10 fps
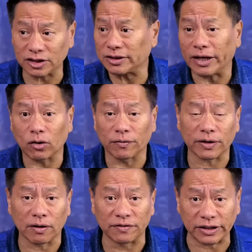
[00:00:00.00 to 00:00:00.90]
just take
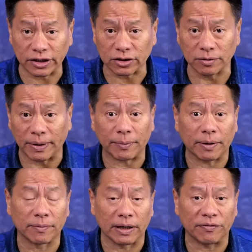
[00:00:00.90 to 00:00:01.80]
over conversation, make
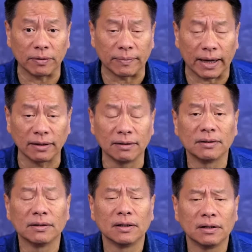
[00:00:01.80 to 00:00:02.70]
everybody feel bad,
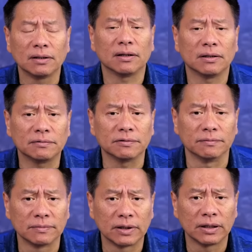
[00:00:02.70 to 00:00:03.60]
you
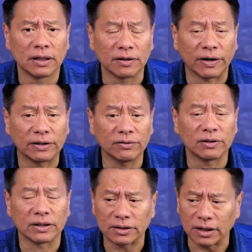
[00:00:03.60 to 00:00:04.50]
go, if I
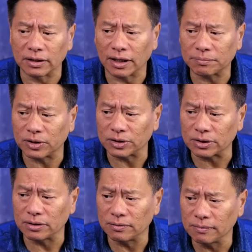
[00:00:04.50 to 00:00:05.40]
do this, then that
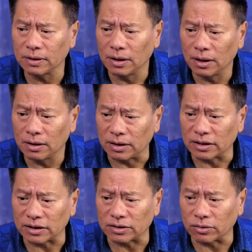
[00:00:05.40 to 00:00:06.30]
person
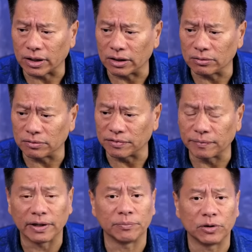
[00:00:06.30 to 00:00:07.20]
thinks it's okay to
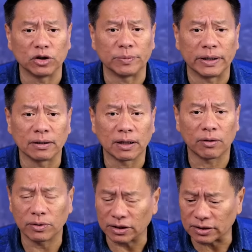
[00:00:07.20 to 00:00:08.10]
verbally abuse me.
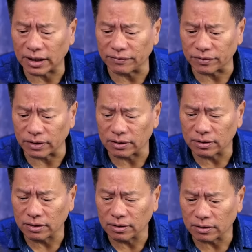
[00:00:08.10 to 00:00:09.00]
I will not stand for it.
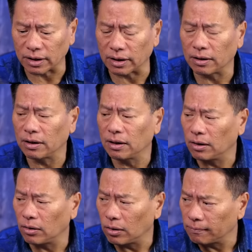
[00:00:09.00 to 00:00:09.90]
Okay,
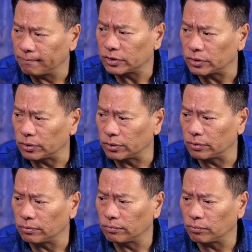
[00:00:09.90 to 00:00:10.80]

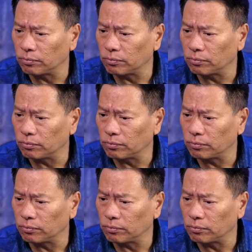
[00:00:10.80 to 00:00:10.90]
so